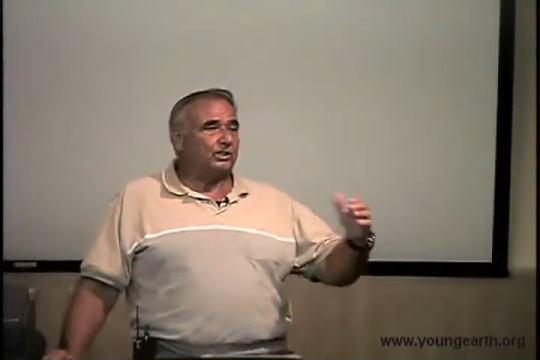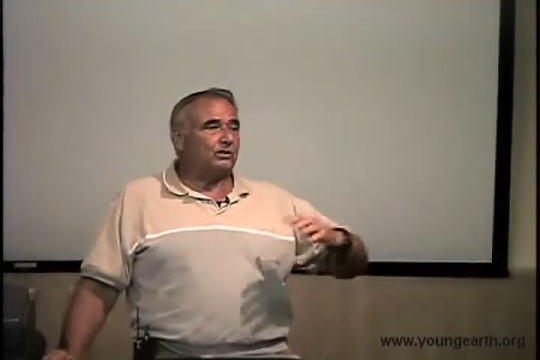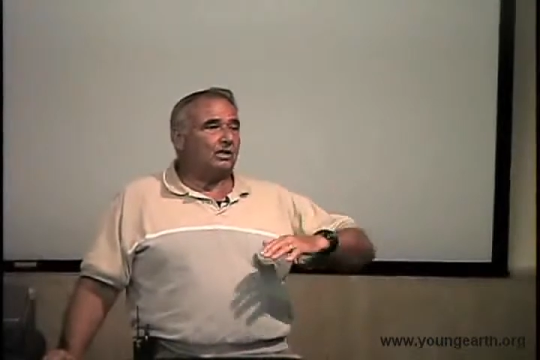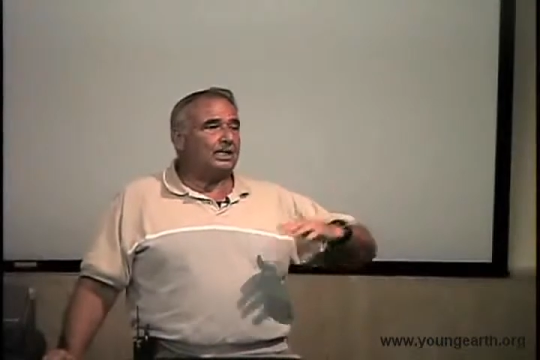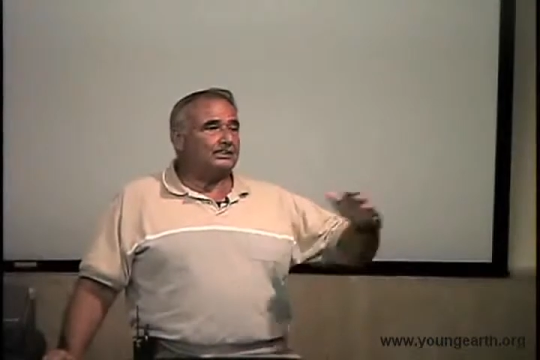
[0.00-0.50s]

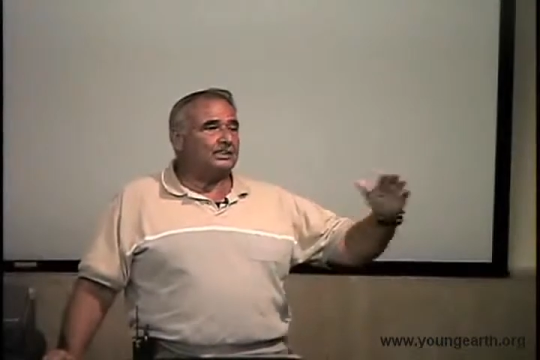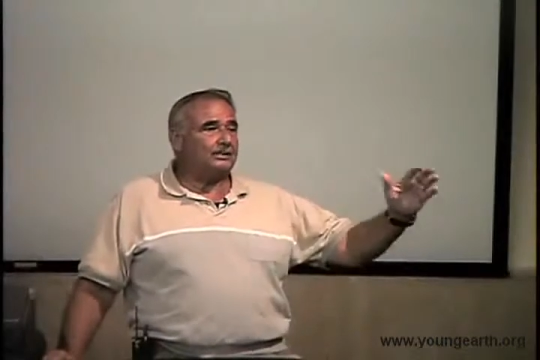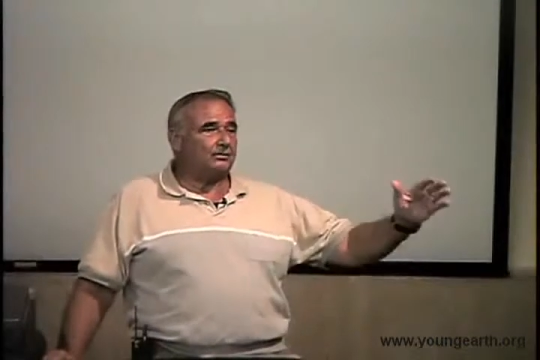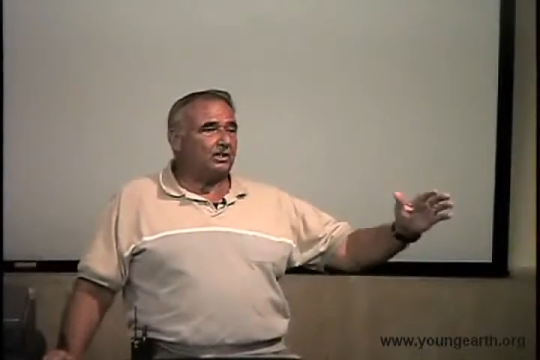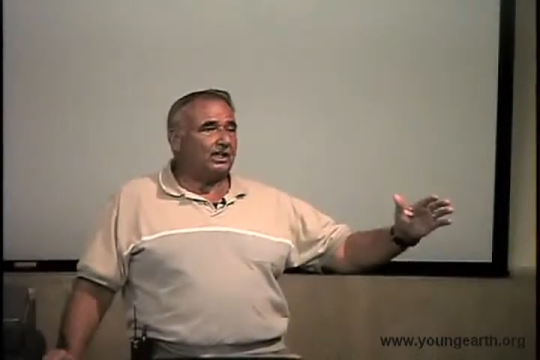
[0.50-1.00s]
lots of
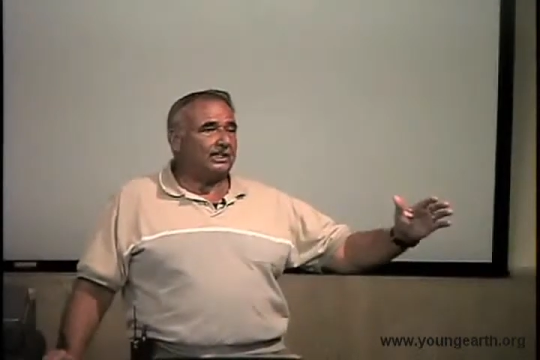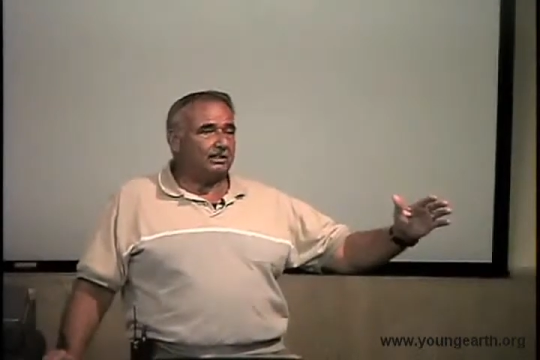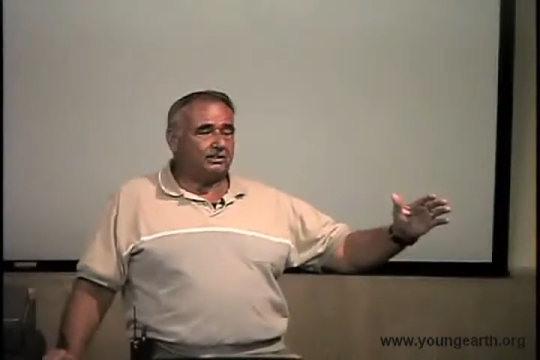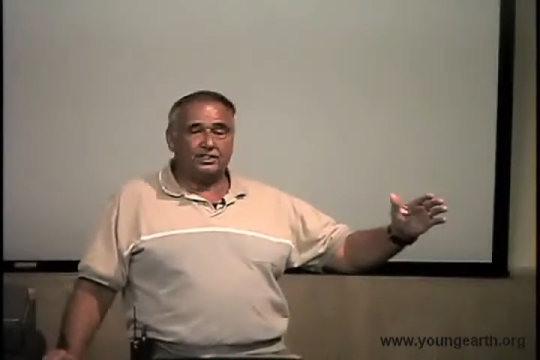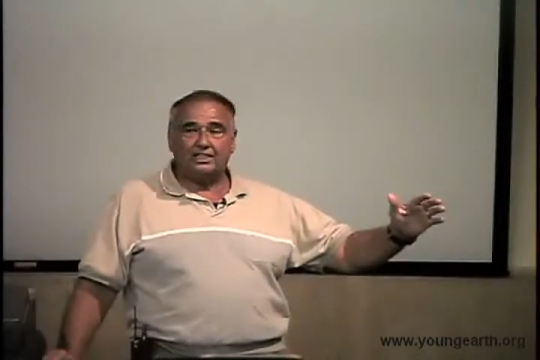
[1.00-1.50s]
different
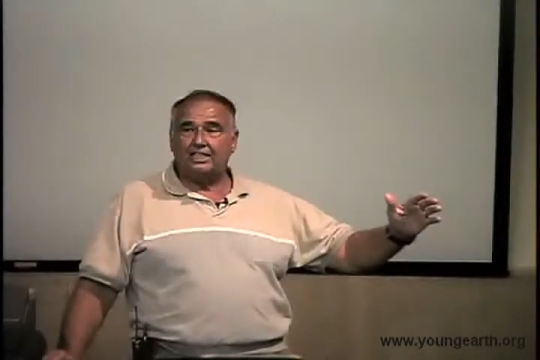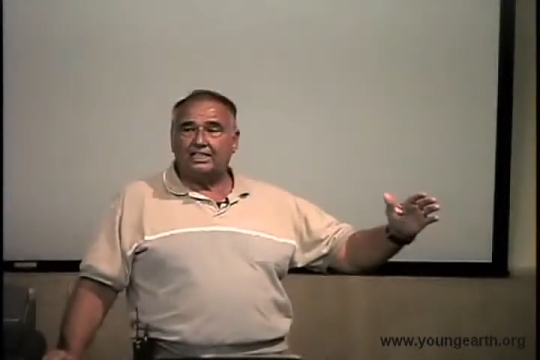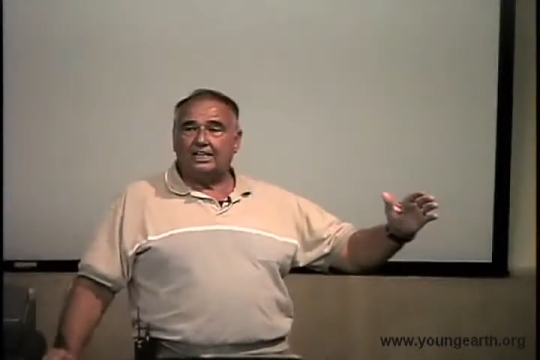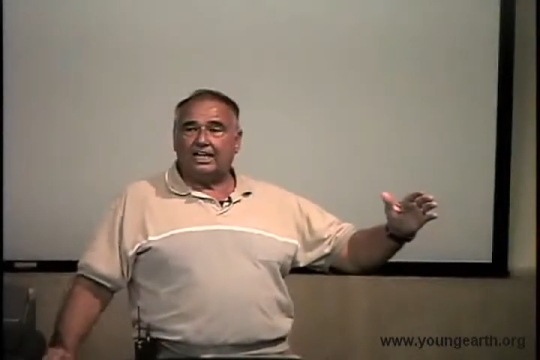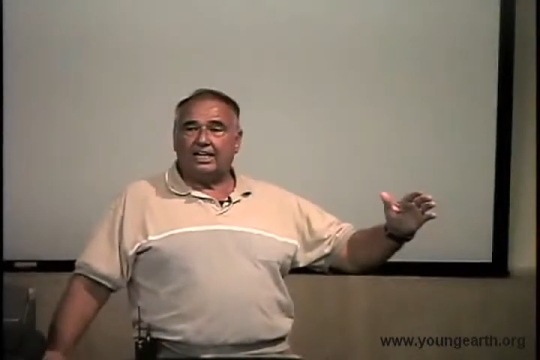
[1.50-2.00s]
layers
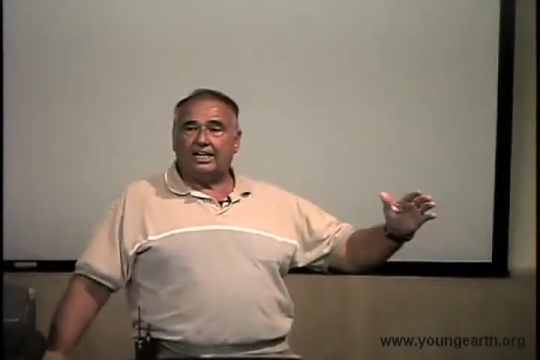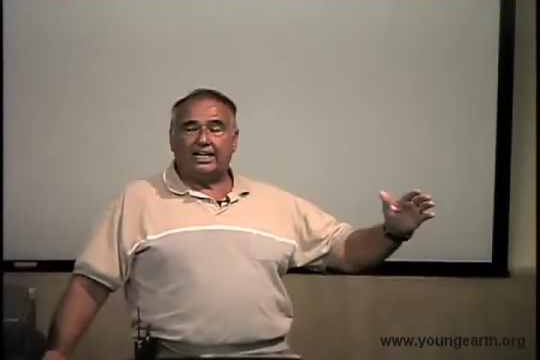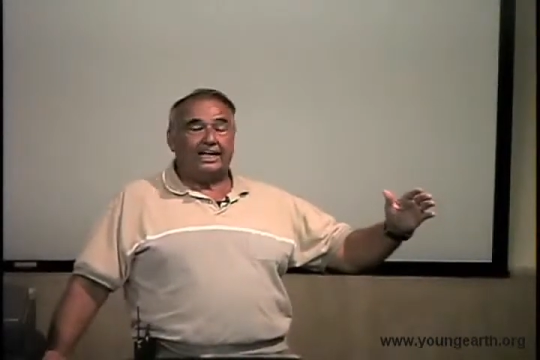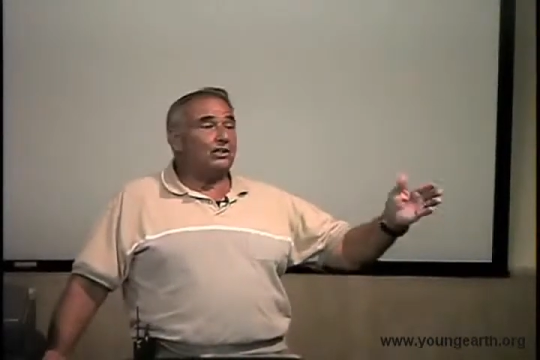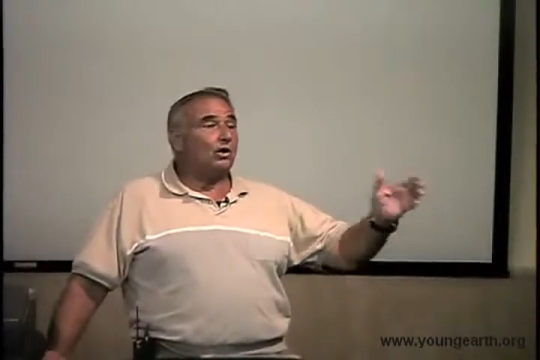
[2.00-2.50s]

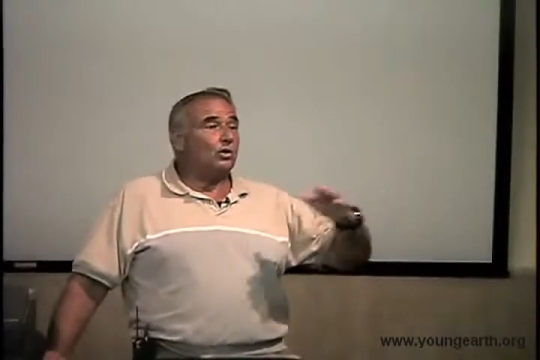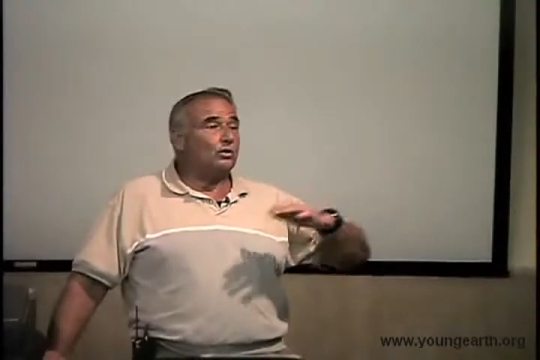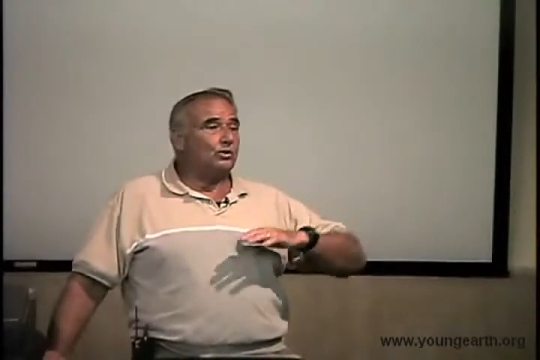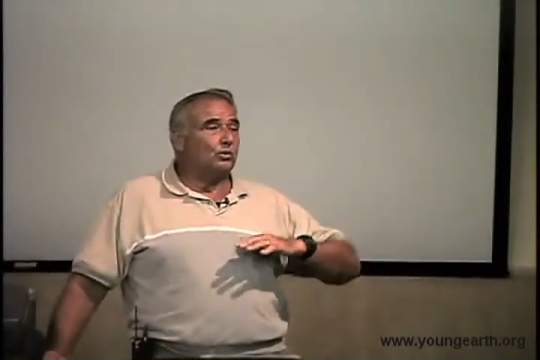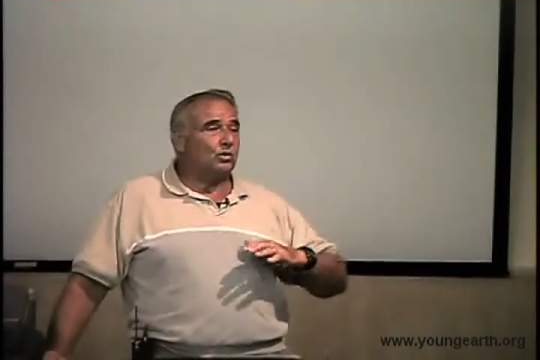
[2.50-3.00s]
and all
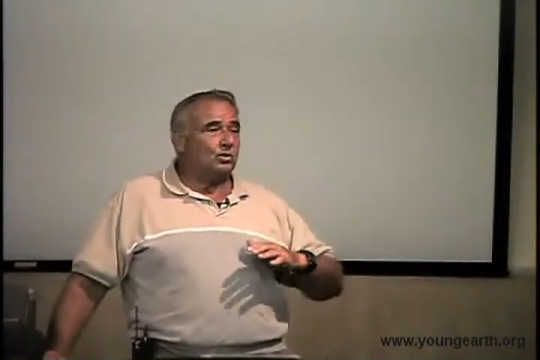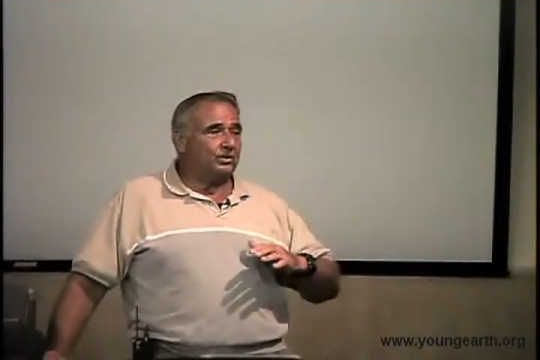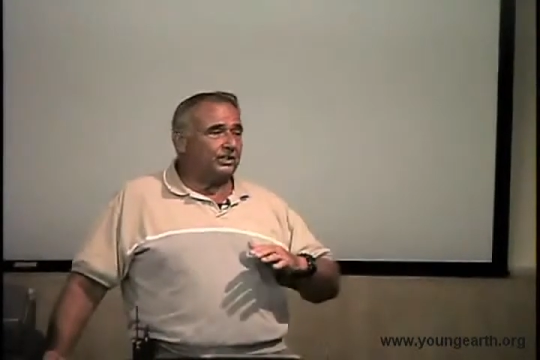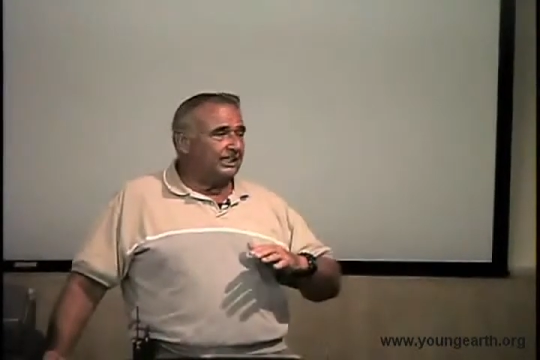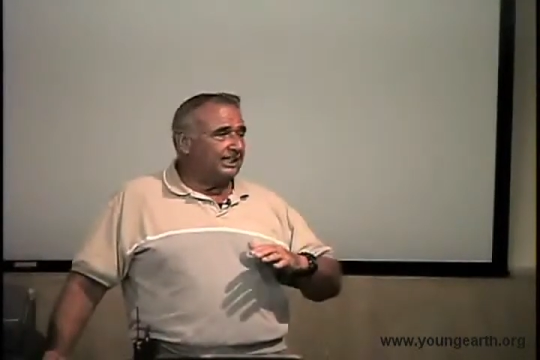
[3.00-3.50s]
over the world.
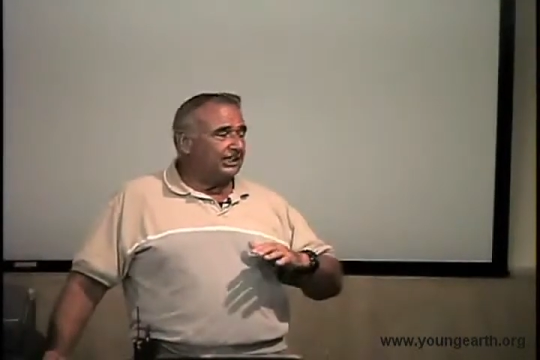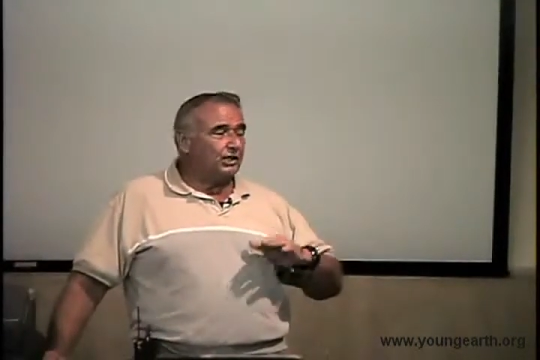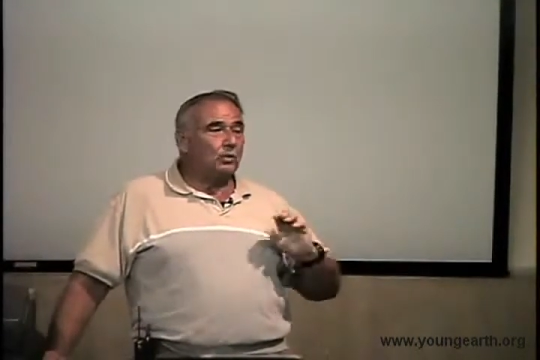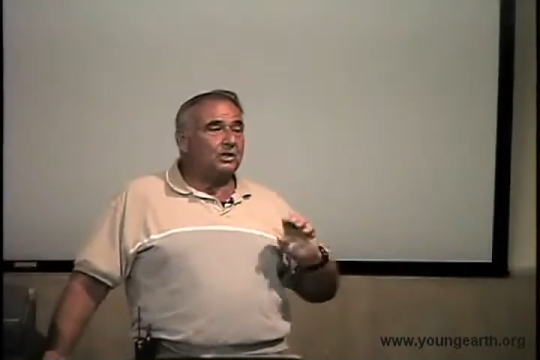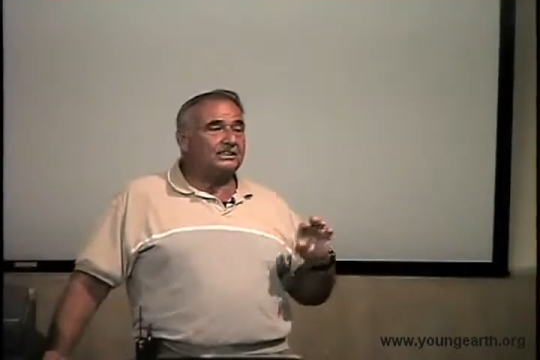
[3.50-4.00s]
The
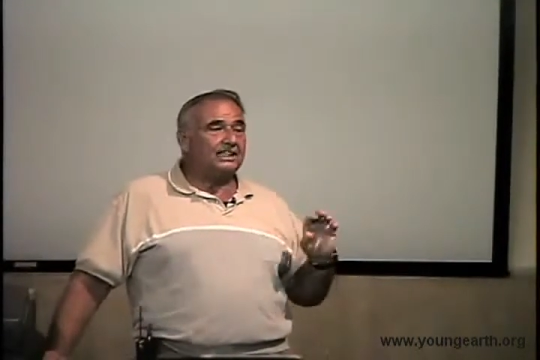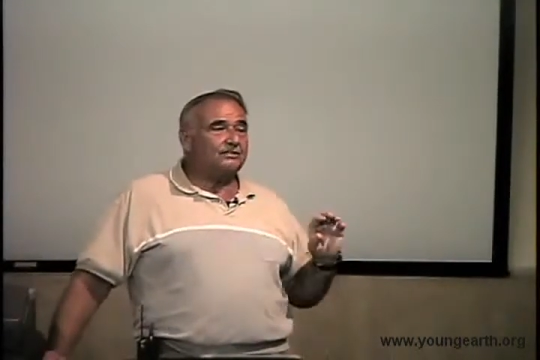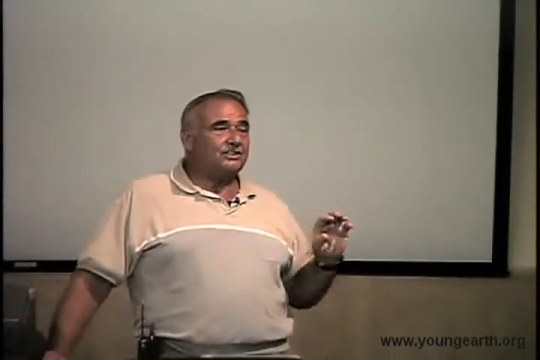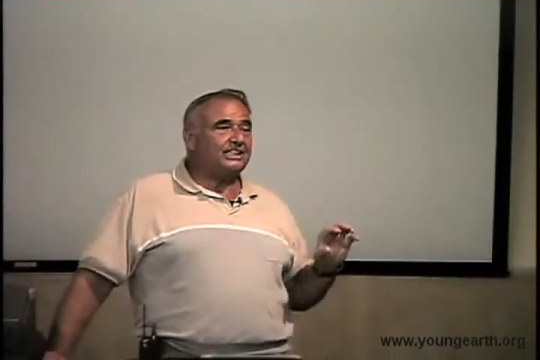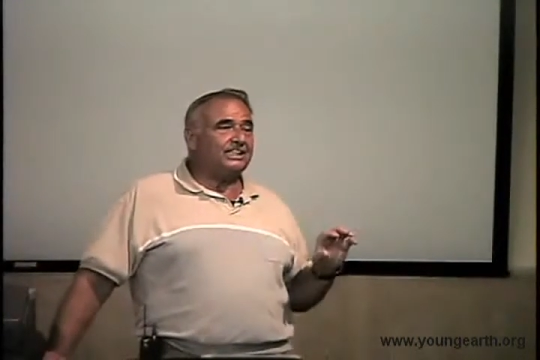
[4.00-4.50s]
ones I've
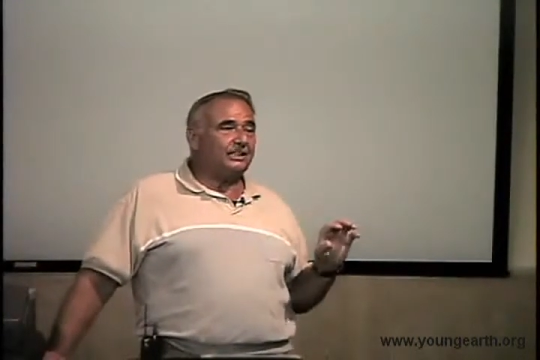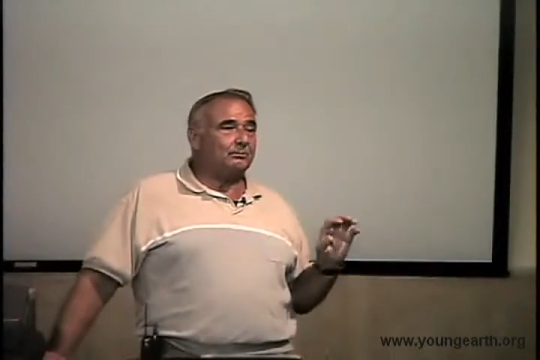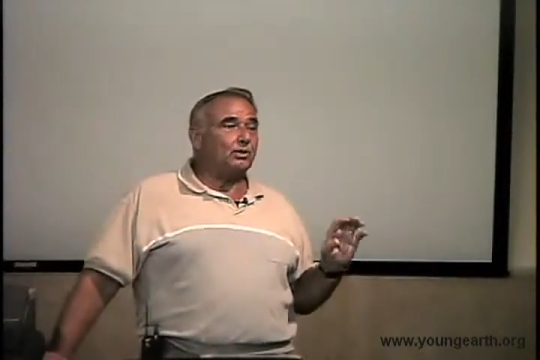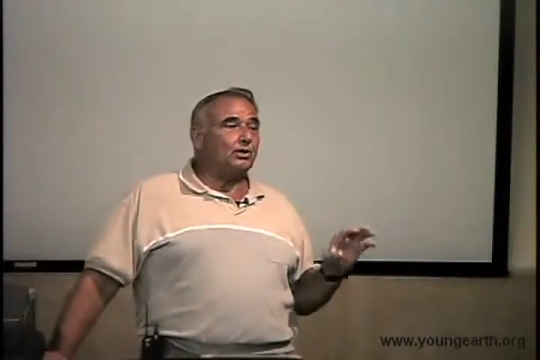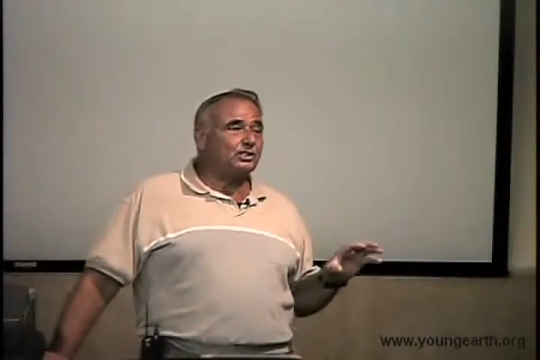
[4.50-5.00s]
seen in
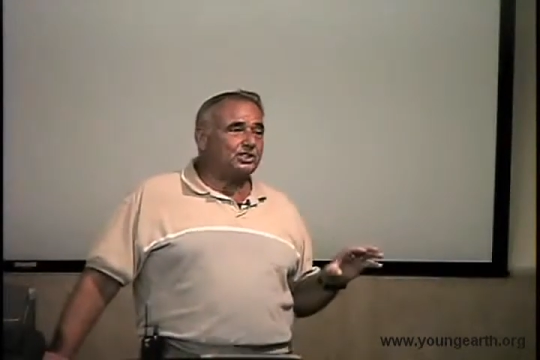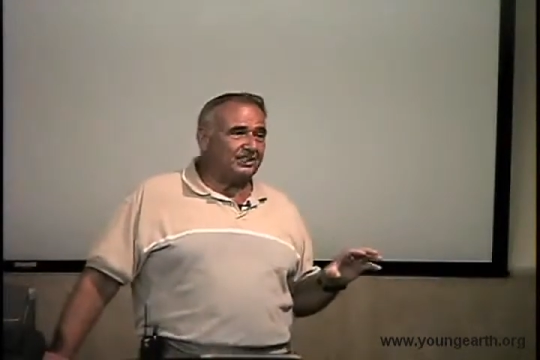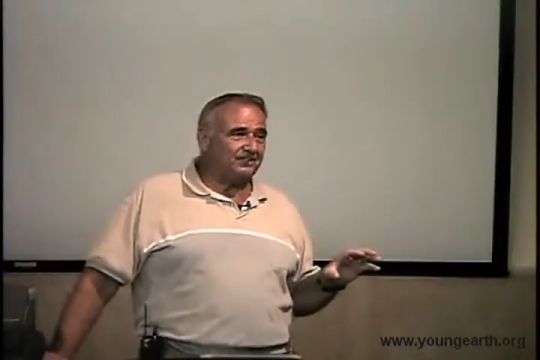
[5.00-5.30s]
person,